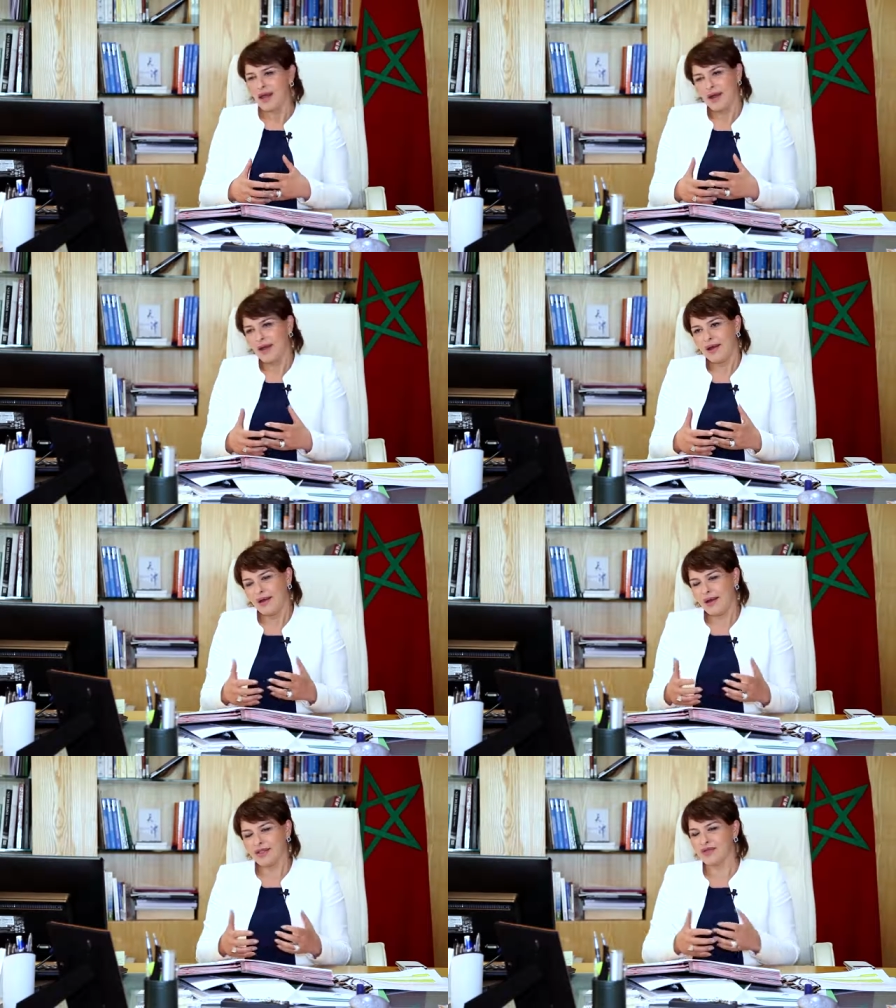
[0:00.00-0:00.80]

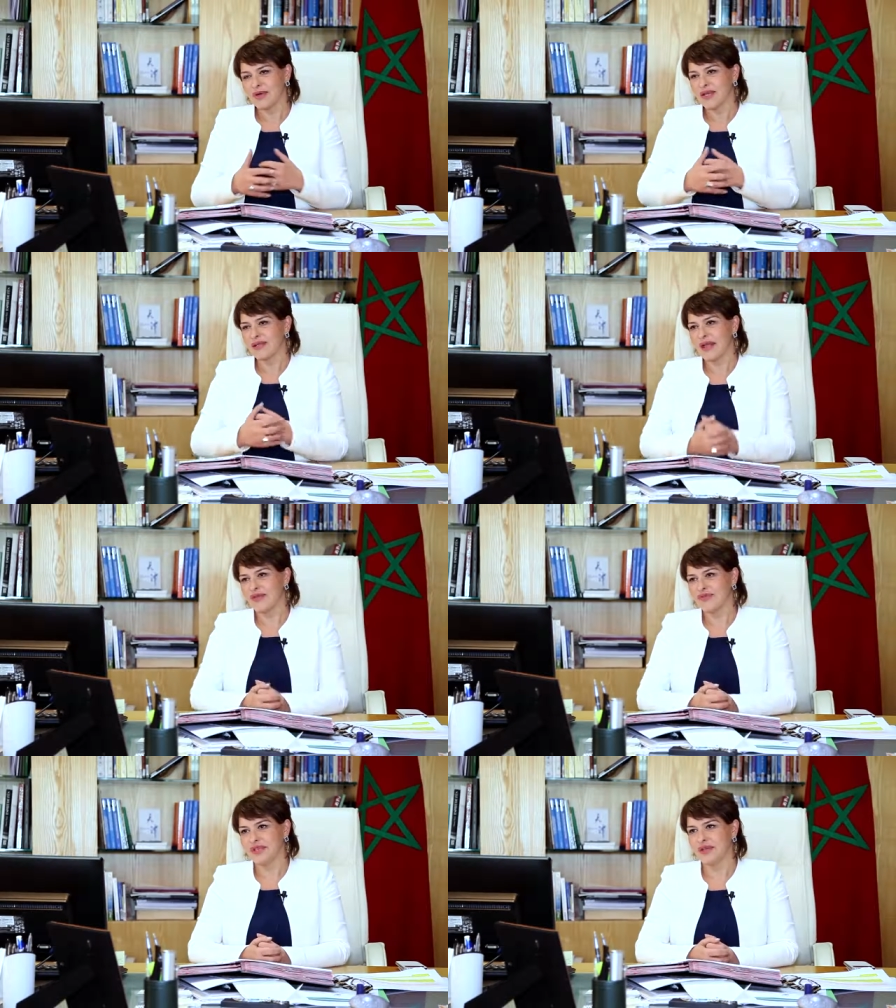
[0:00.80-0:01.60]
Otherwise, I
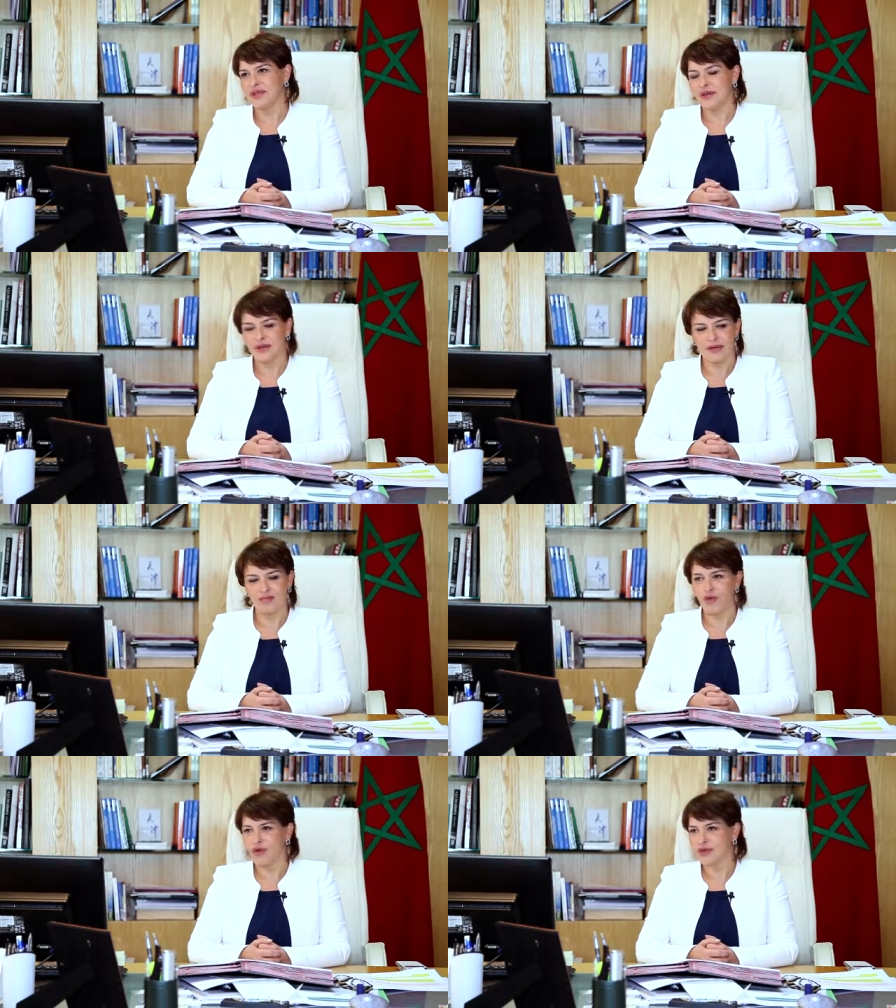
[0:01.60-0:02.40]
feel
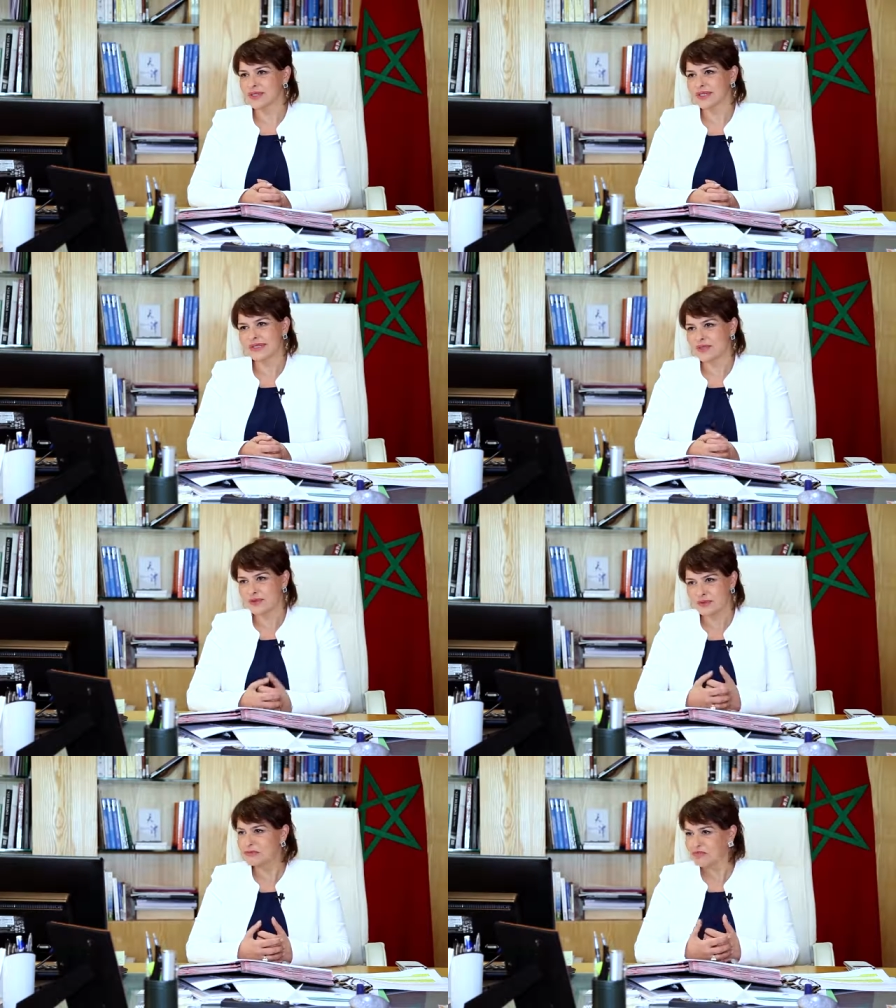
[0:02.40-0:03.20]
bored.
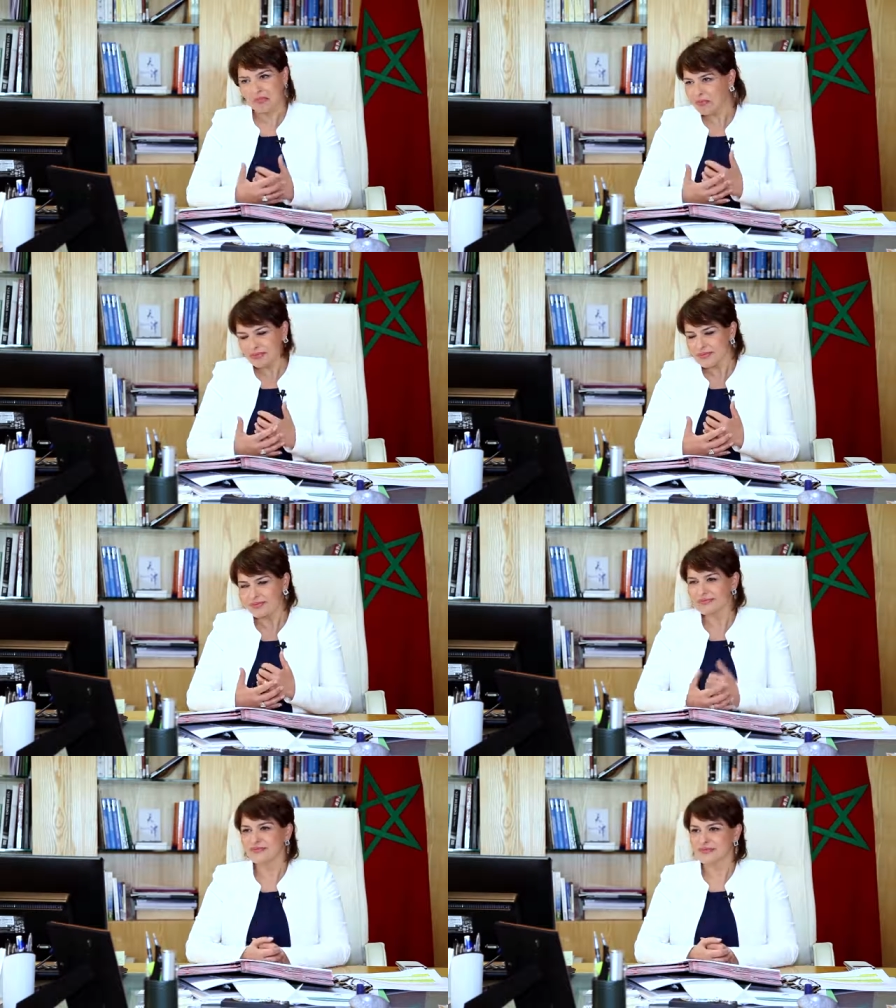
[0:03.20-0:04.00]
So
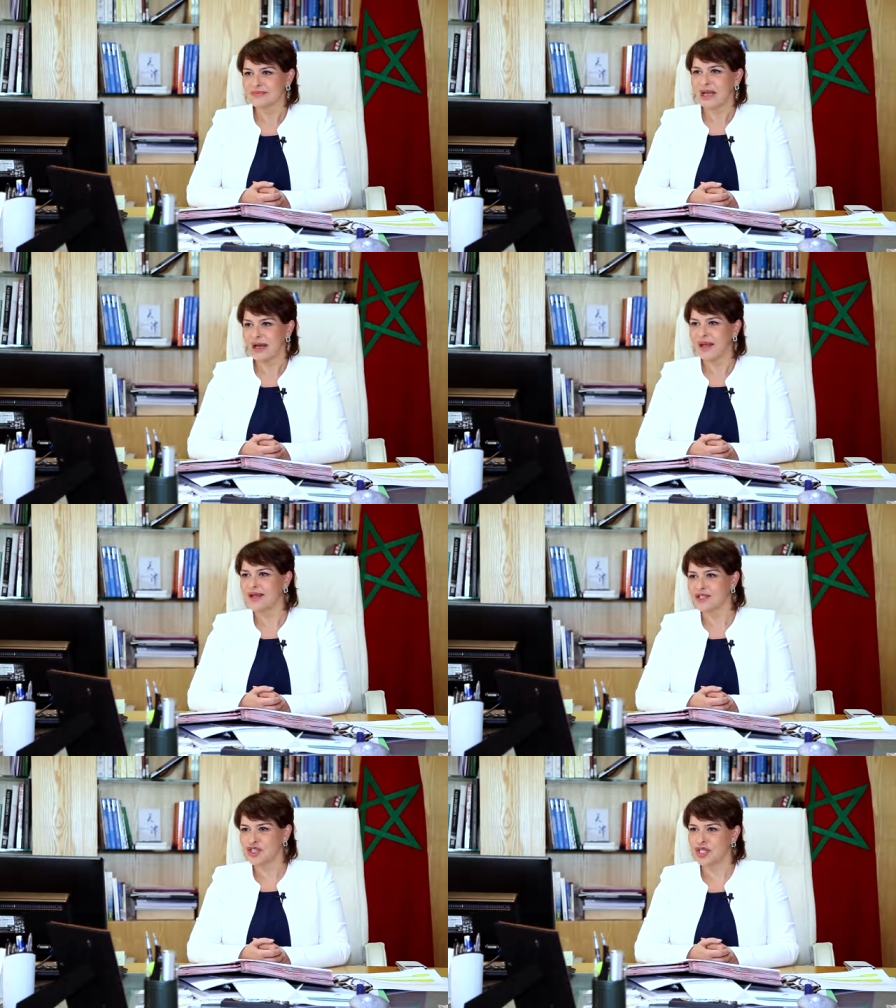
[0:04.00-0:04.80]
I
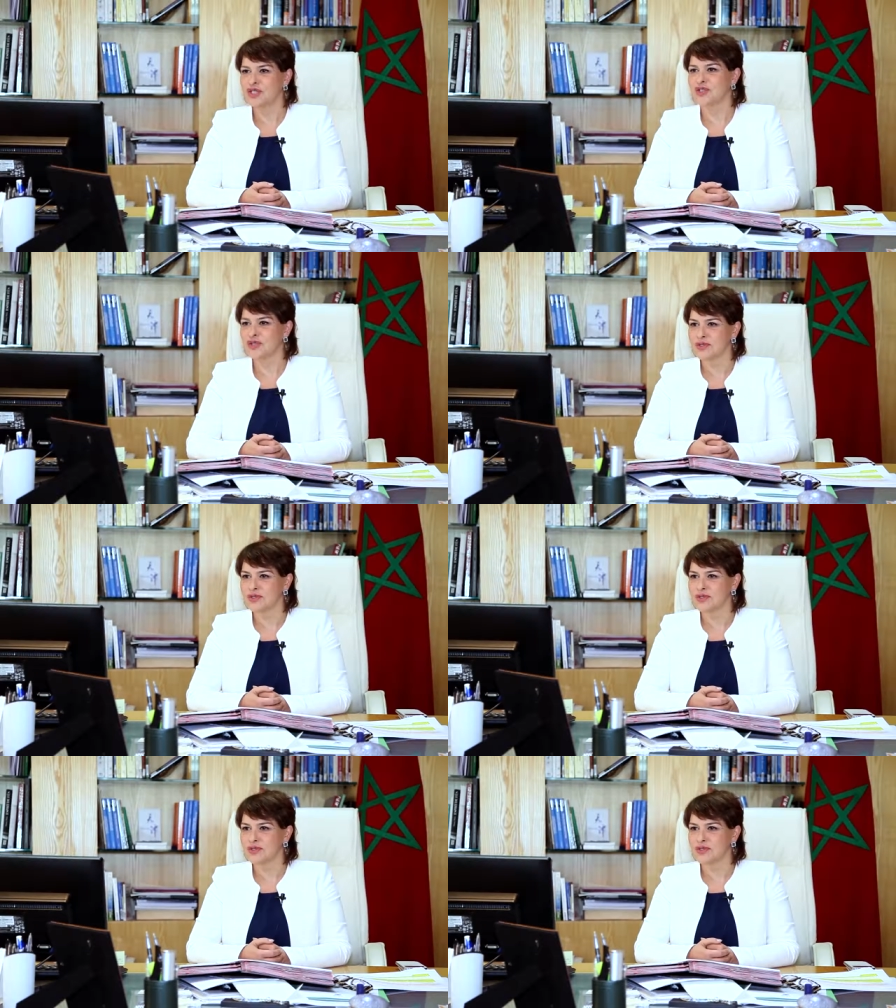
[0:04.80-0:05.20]
like challenges.